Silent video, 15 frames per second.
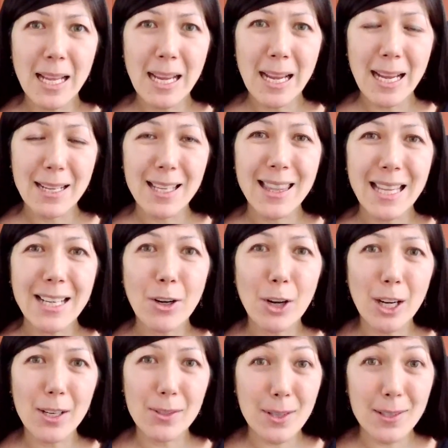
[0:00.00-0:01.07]
And I think
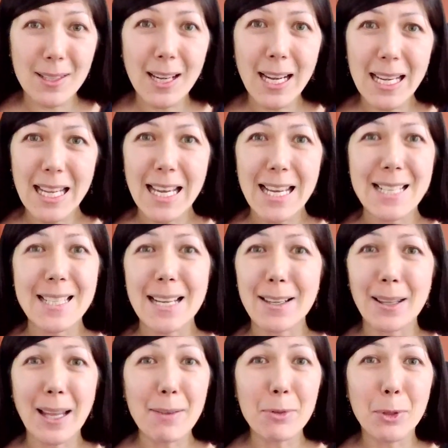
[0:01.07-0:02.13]
our society is at a
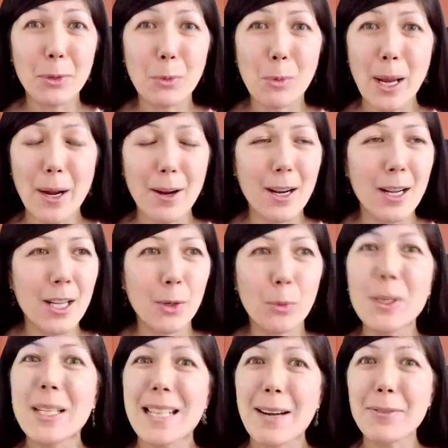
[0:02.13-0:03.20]
level where
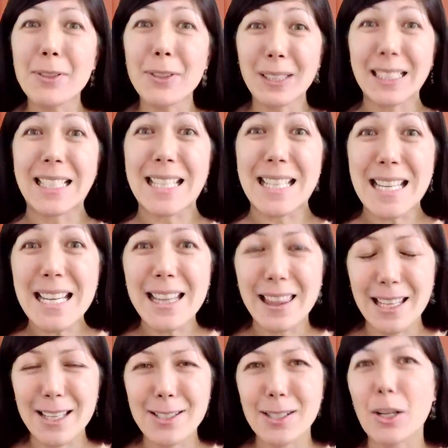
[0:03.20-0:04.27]
we definitely need
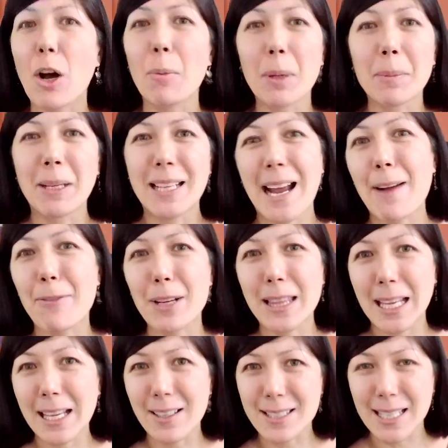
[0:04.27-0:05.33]
this to complement
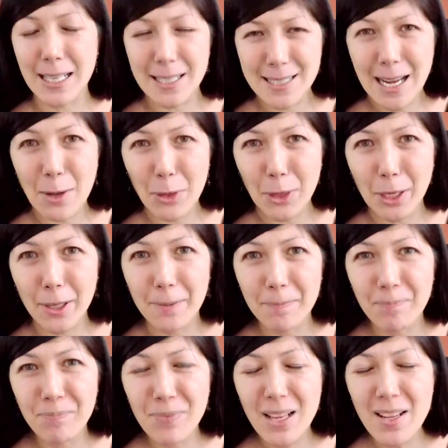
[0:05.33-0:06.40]
everything else that is out there.
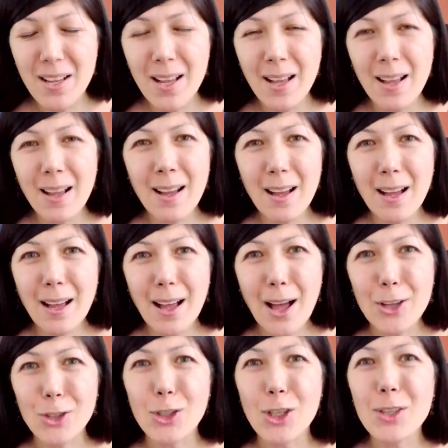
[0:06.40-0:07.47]

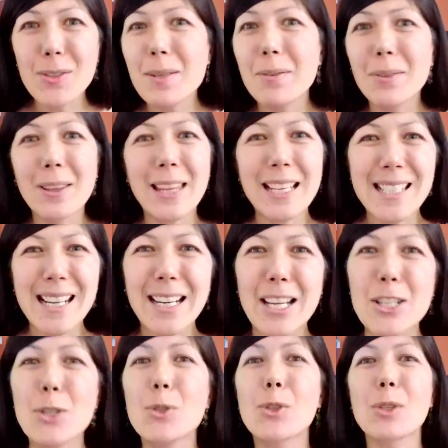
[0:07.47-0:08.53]
I'll share some of the things that I
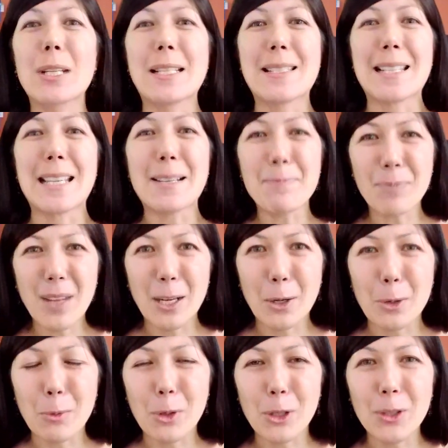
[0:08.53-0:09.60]
usually see in
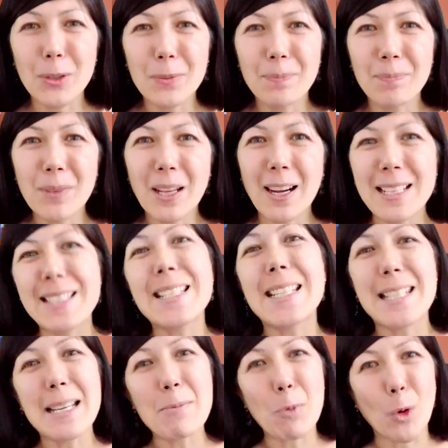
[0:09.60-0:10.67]
our world. I see
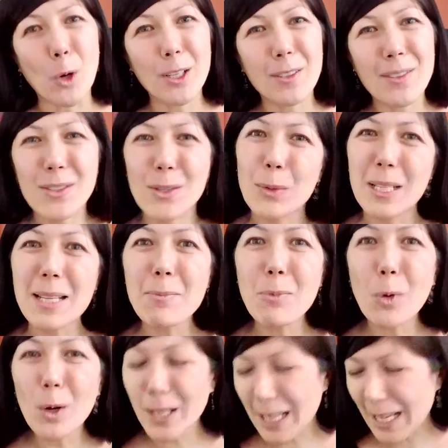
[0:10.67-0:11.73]
teamwork. So
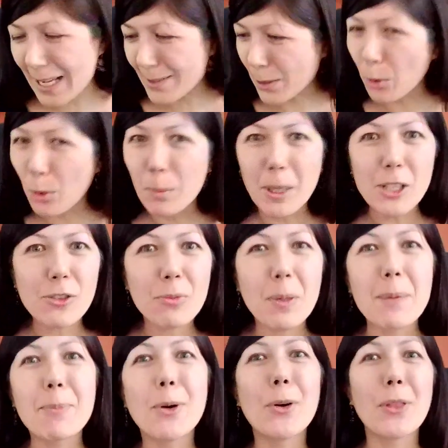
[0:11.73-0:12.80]
teamwork is a whole bunch of
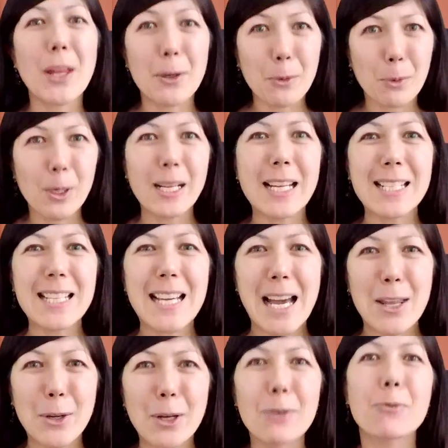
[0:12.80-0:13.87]
people that are working
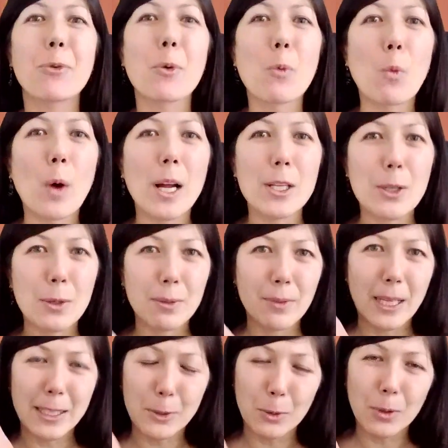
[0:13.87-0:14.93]
together for one
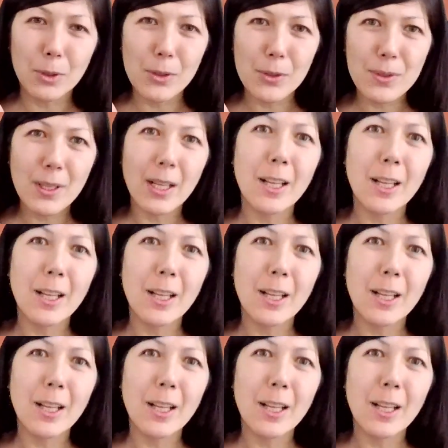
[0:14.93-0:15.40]
unified goals.